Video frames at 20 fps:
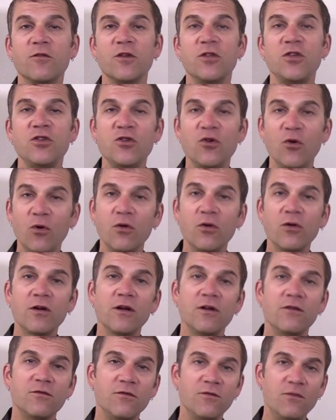
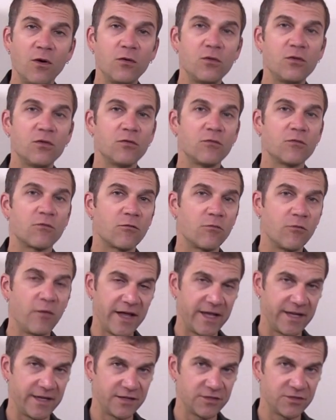your vocal
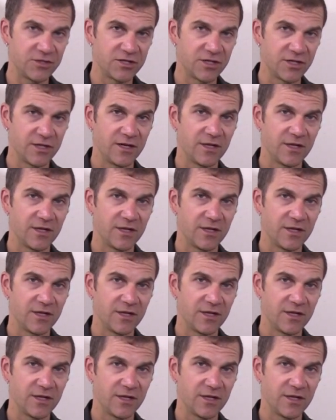range